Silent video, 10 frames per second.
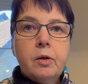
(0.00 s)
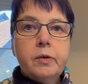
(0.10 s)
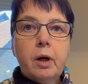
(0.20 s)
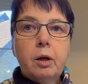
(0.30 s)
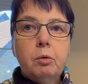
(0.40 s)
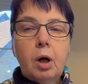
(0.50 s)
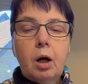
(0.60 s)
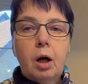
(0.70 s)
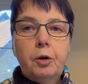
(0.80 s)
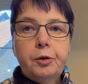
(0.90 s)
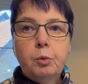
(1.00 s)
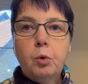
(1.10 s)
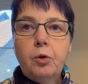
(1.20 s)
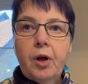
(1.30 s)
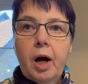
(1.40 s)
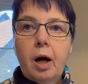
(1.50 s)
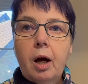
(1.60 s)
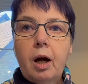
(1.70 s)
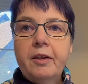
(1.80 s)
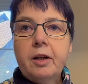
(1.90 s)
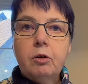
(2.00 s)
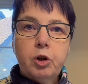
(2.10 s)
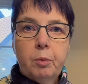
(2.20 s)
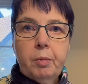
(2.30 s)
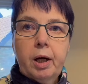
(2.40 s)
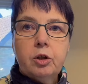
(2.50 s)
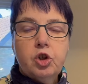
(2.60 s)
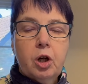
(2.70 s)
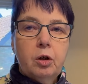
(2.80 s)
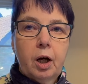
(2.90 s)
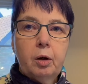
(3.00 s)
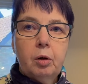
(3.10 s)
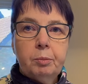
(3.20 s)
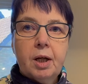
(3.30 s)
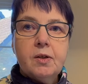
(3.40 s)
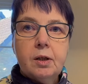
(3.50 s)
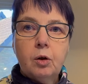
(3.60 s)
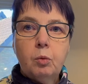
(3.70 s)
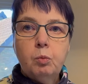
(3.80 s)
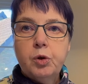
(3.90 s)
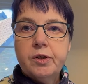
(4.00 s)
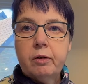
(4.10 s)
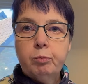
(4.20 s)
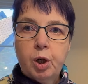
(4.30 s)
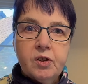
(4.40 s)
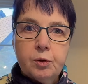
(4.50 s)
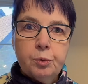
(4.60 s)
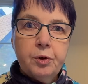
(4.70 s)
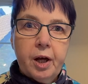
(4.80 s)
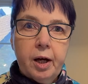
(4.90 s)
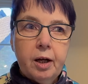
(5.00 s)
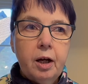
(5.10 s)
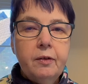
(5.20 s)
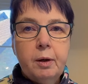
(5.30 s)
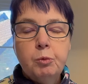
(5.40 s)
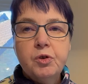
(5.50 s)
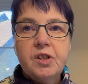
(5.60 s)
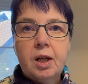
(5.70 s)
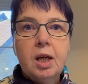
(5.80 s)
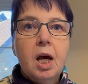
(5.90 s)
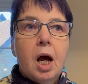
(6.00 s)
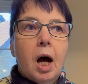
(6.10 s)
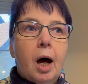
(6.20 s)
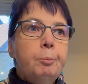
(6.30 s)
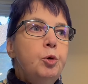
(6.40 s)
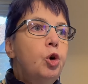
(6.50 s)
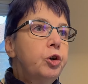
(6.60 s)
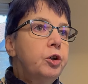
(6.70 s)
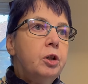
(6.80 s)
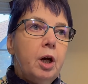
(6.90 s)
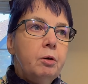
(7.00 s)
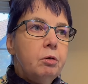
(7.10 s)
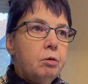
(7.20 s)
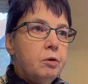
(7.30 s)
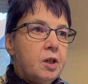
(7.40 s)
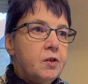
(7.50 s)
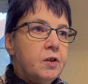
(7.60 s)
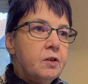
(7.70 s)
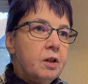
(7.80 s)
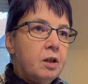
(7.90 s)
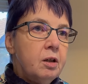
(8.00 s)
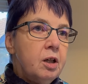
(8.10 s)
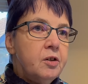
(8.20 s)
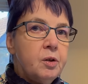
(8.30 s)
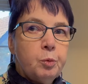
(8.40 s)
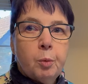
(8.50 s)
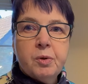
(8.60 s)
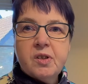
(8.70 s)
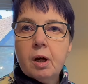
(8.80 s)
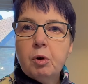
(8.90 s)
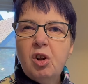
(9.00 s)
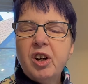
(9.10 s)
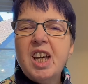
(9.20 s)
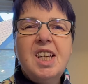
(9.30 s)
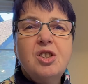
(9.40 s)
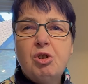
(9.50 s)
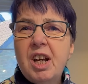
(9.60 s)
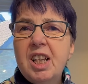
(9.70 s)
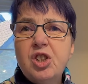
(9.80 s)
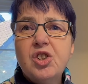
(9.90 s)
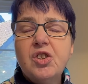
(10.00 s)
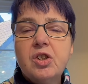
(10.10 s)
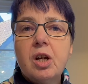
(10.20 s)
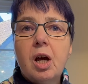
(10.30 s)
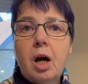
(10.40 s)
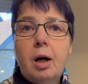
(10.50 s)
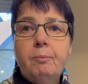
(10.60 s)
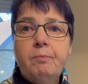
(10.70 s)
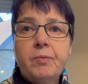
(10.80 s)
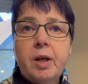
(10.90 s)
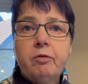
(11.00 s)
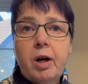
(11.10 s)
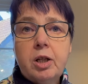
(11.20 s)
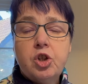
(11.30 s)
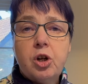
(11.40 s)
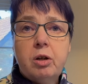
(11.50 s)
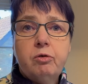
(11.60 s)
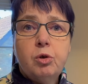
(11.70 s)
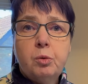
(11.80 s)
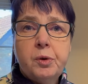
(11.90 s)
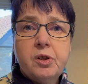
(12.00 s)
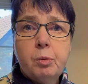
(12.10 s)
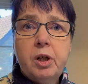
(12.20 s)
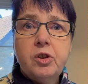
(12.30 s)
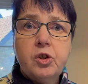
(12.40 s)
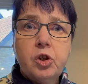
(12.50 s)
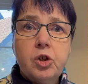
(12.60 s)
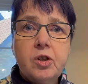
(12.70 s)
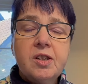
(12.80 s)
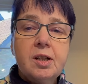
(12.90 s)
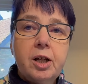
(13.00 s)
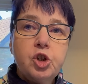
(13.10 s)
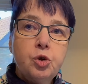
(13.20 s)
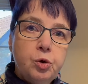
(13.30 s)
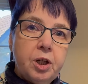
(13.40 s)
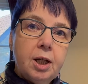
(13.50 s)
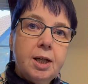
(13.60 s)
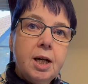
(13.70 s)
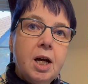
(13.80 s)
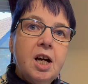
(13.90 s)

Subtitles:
So I'll do all that, and then I'll come back and show you how I'm getting on once I've pressed all that, and then we'll see. I'm not going to go through this as a proper sew along. It is really just a fairly straightforward sweatshirt slash hoodie.